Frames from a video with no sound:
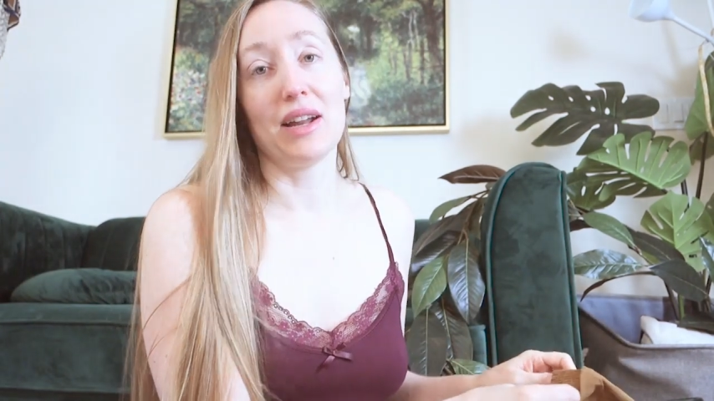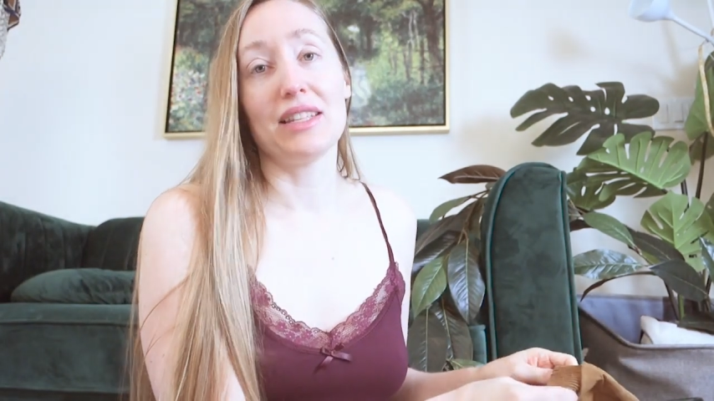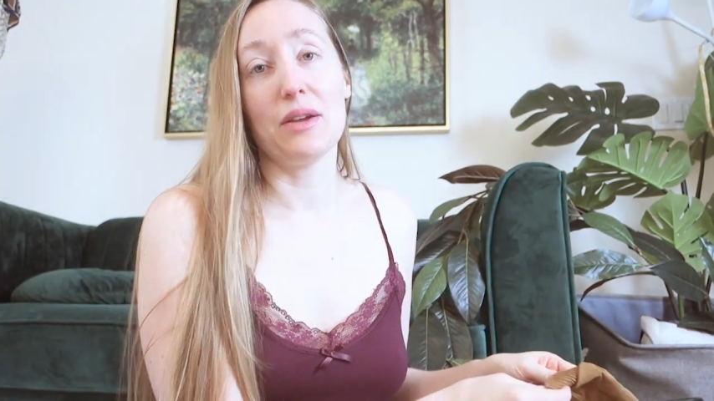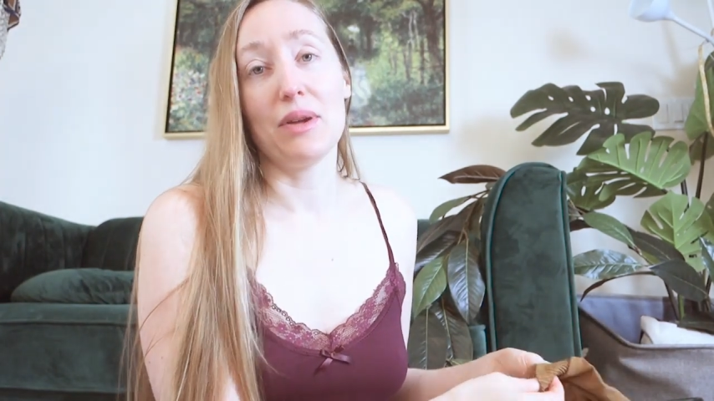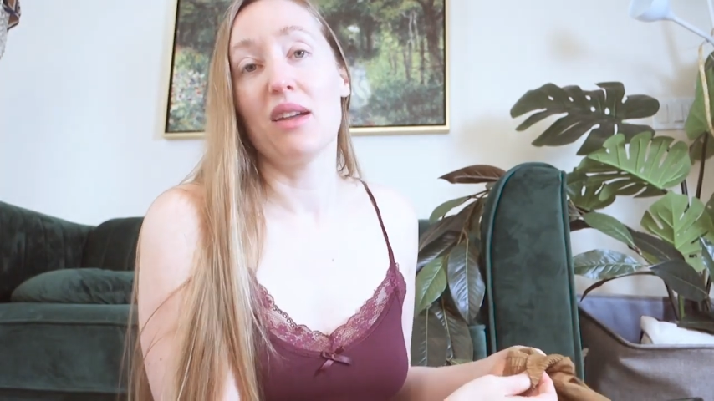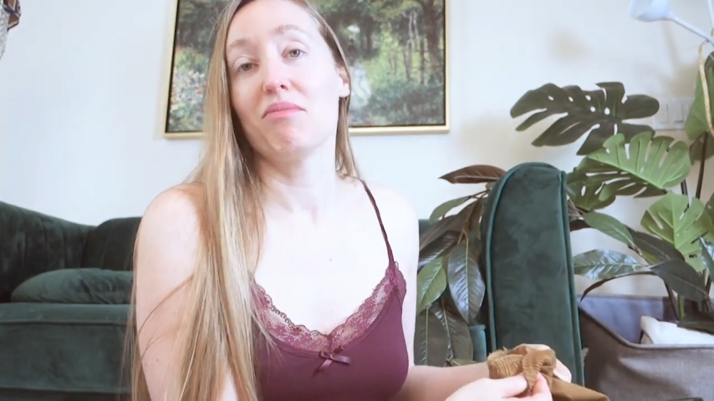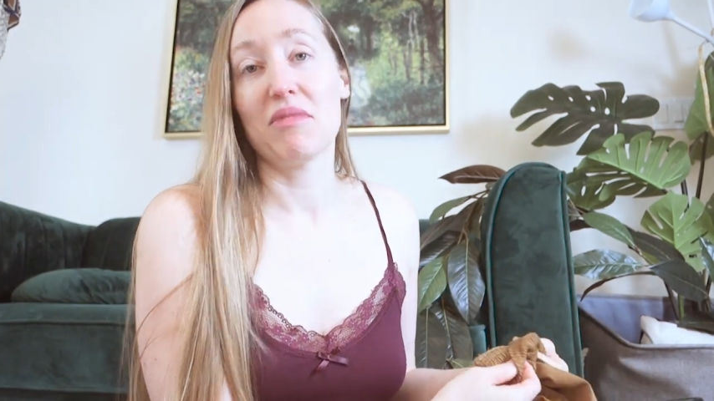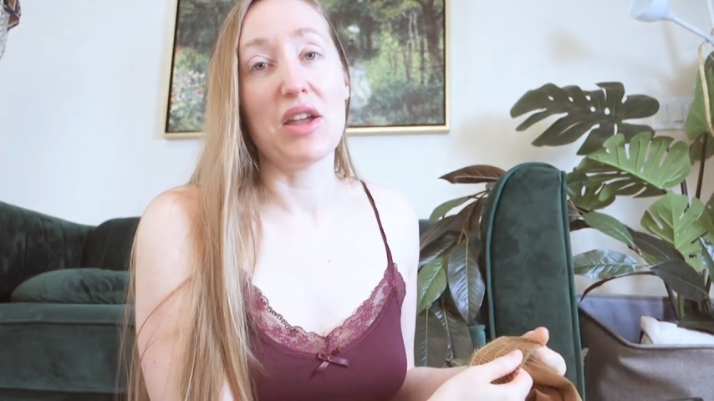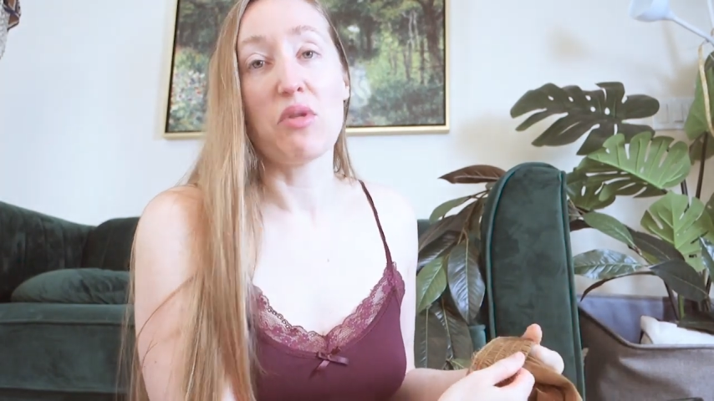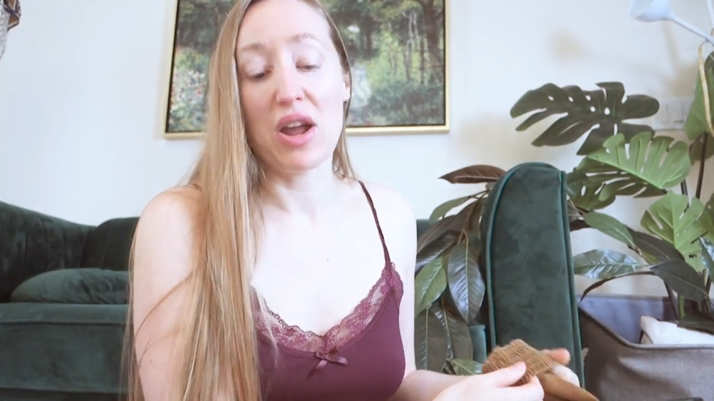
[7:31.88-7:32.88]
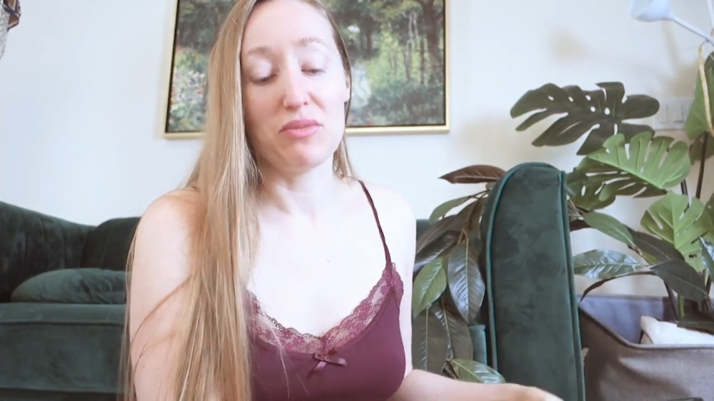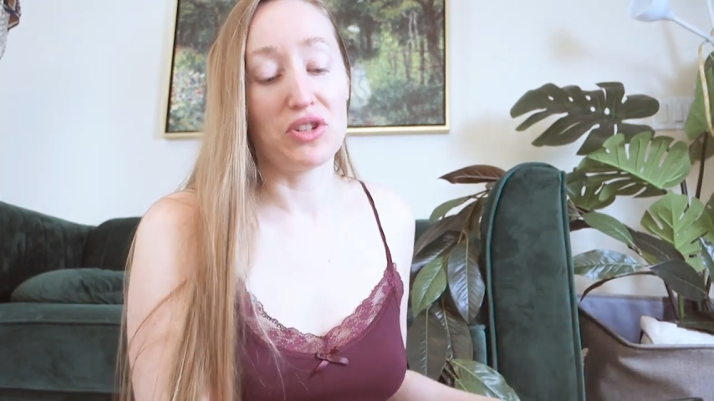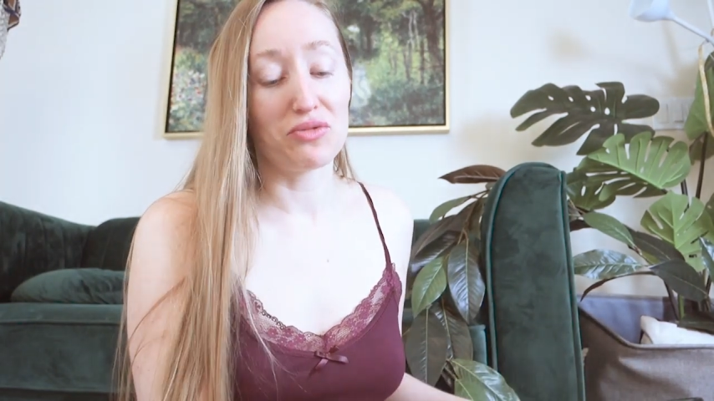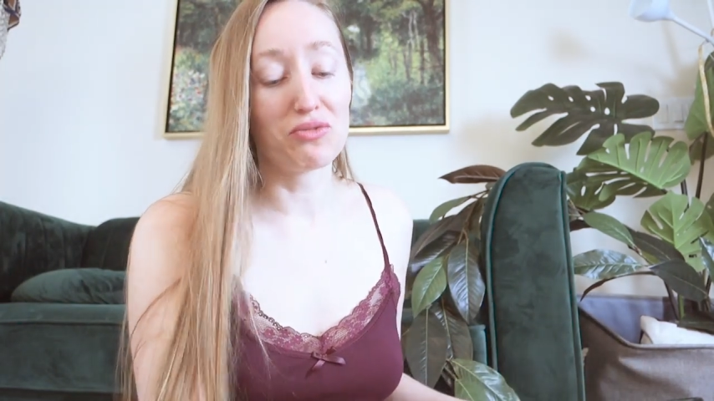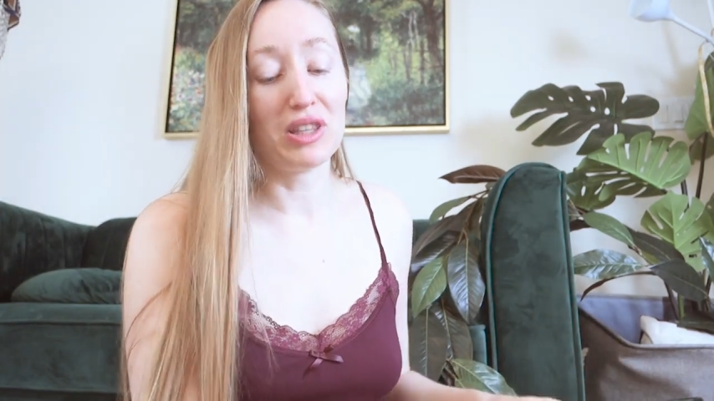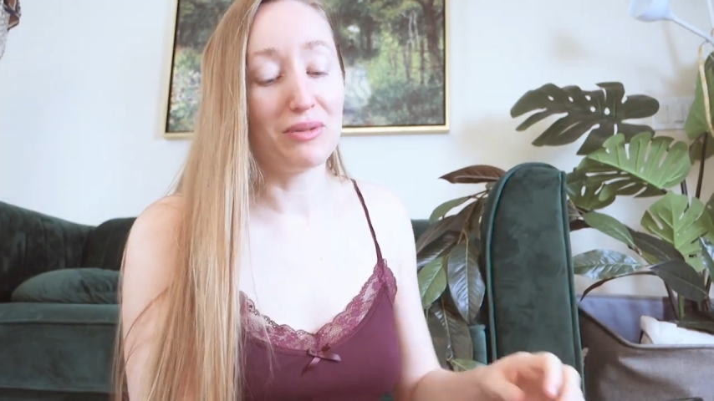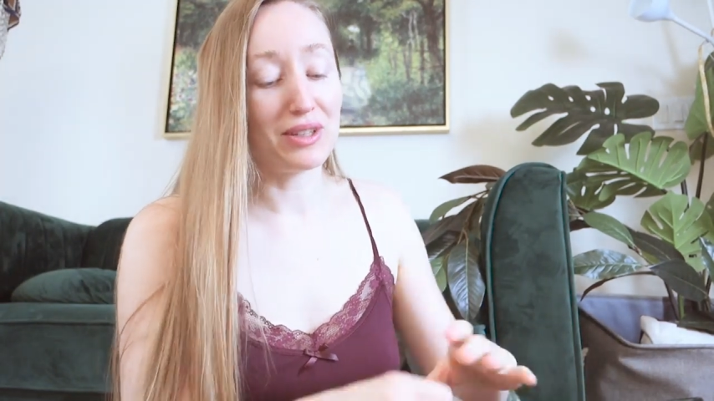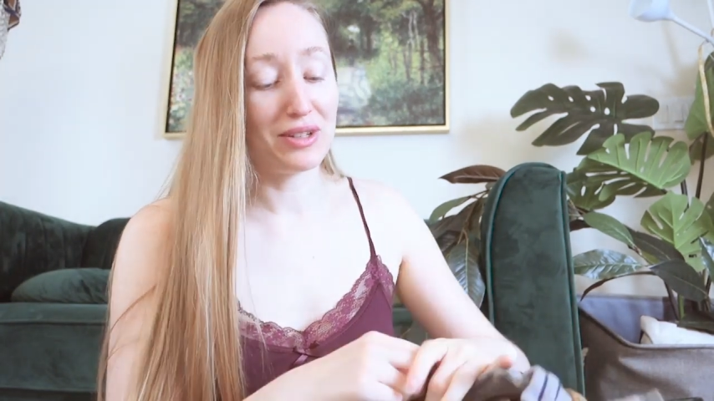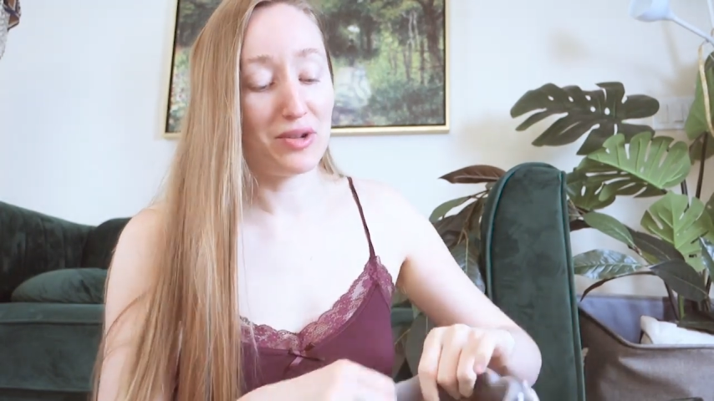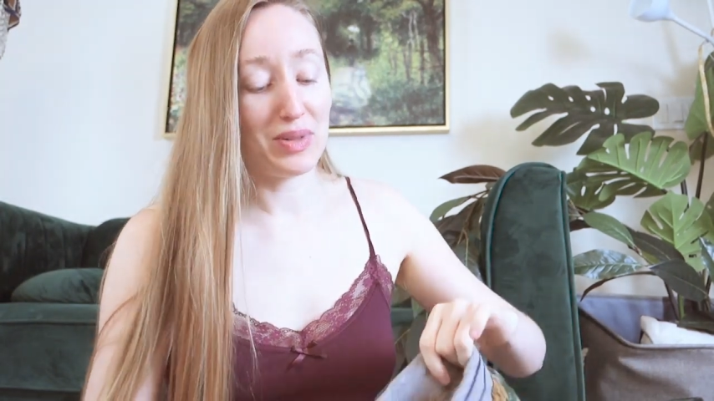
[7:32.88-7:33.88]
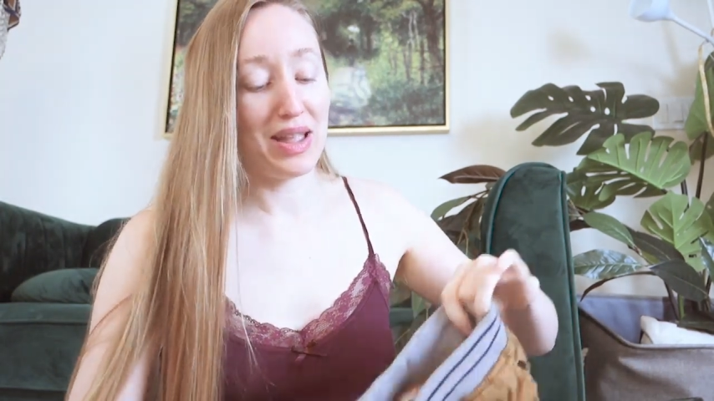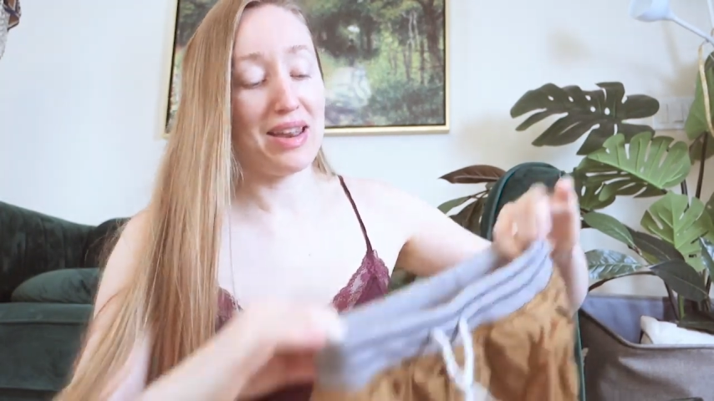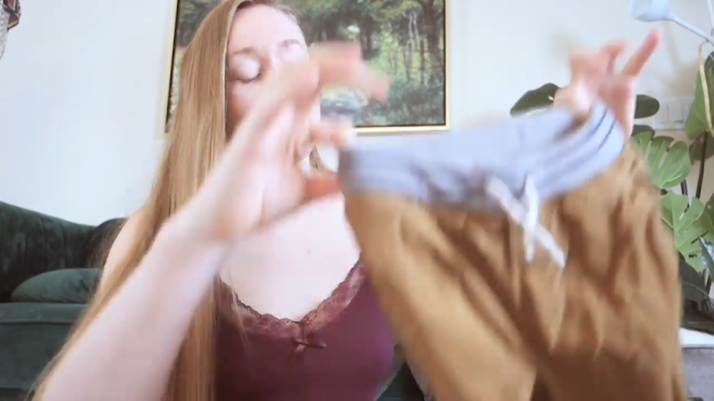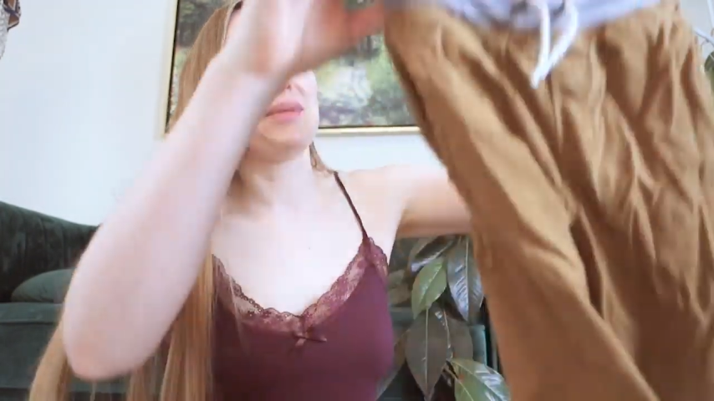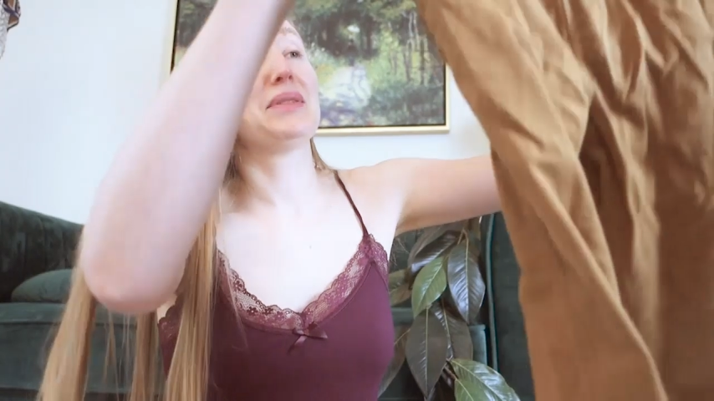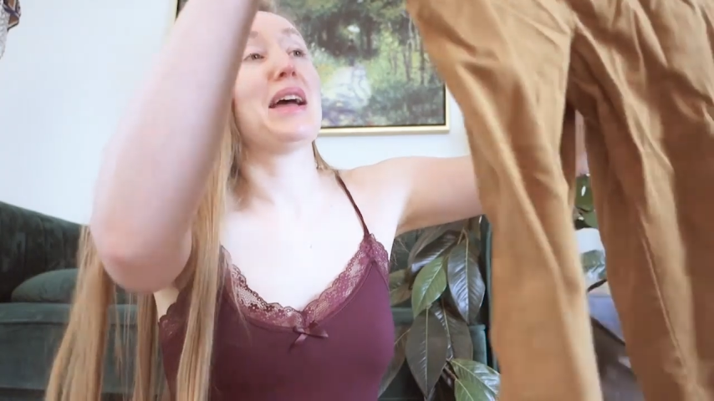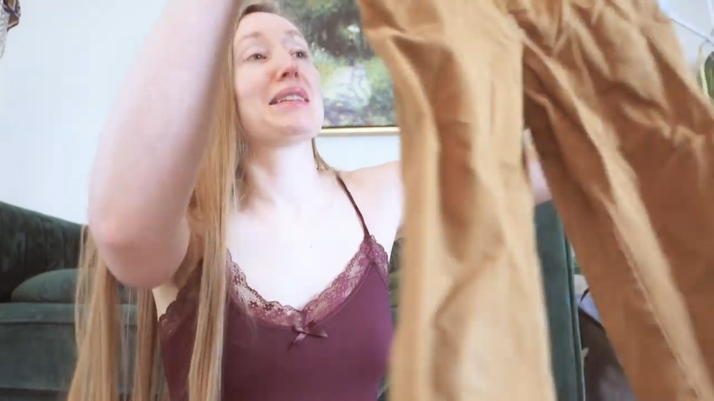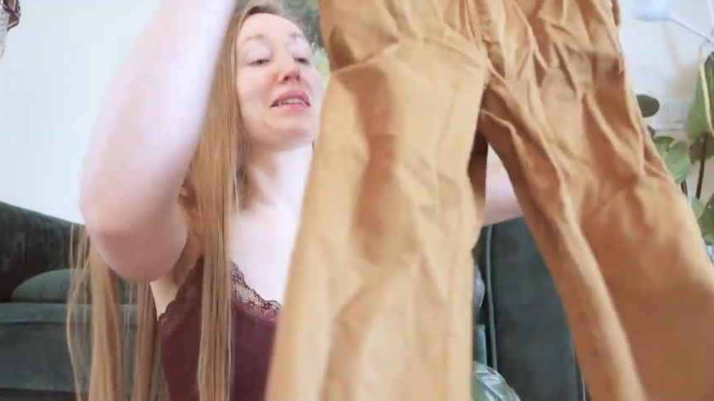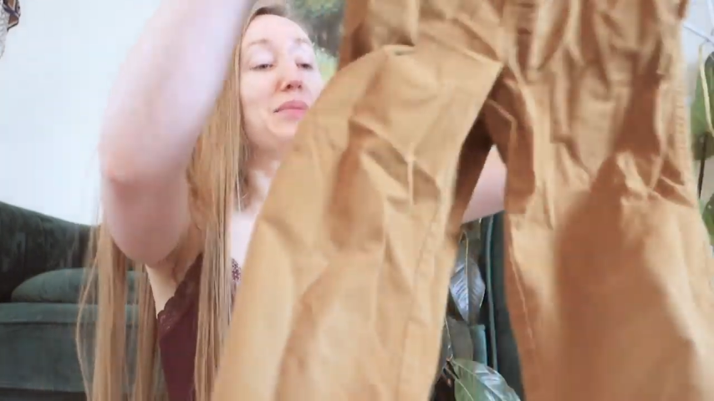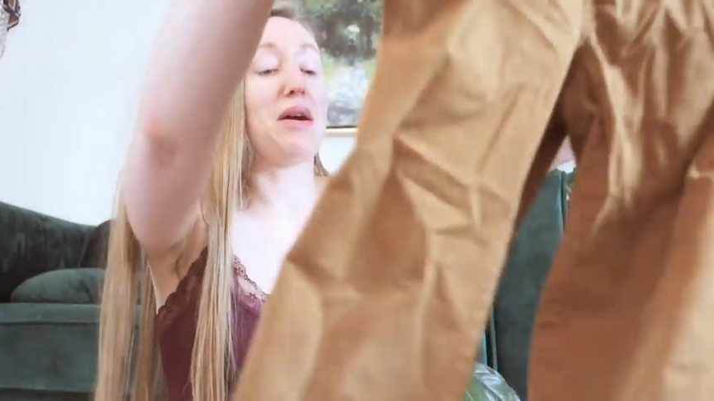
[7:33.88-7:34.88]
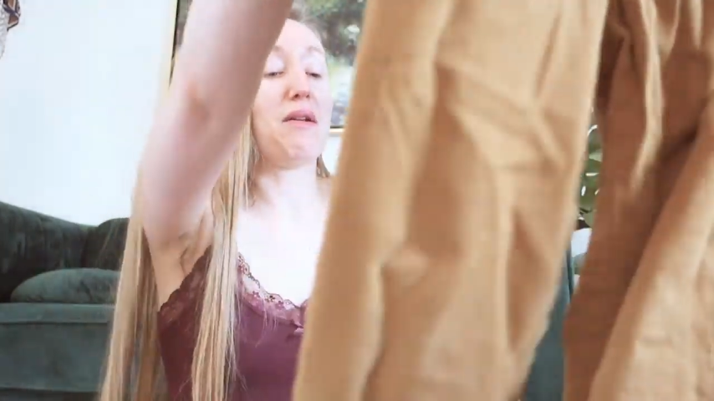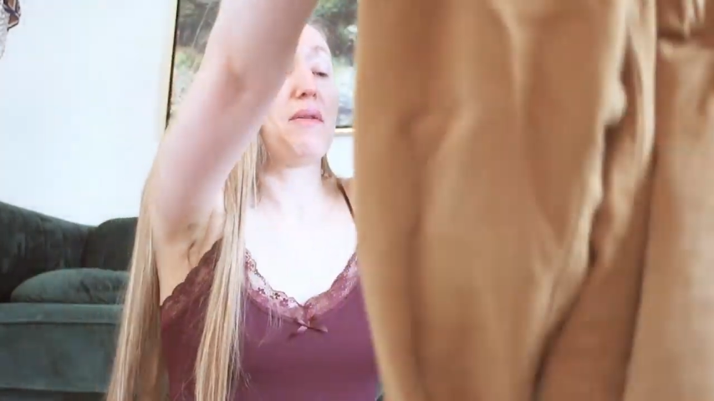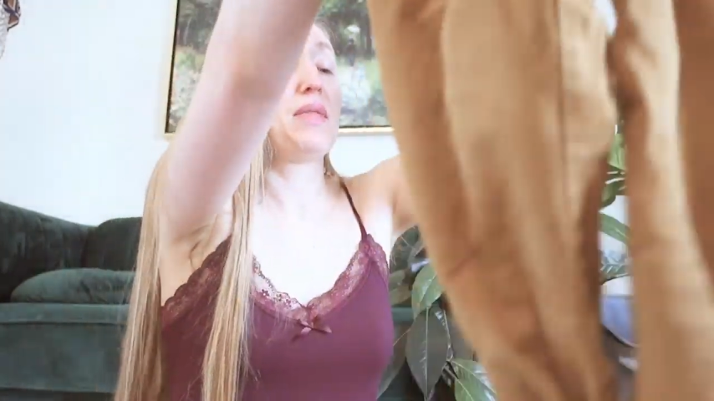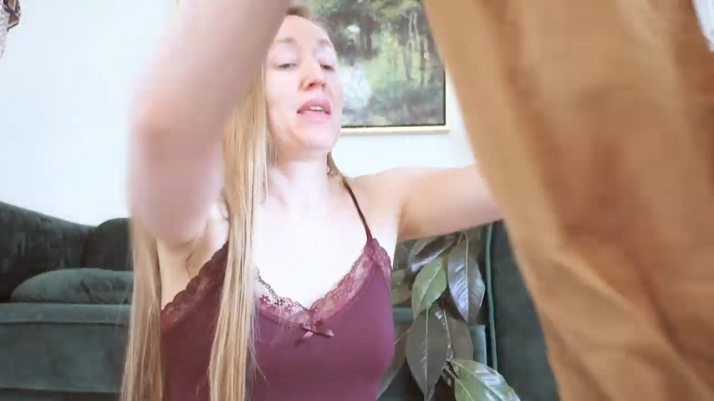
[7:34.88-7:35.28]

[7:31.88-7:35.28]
when I say we, Abraham just really wants to go play on. He keeps asking about it.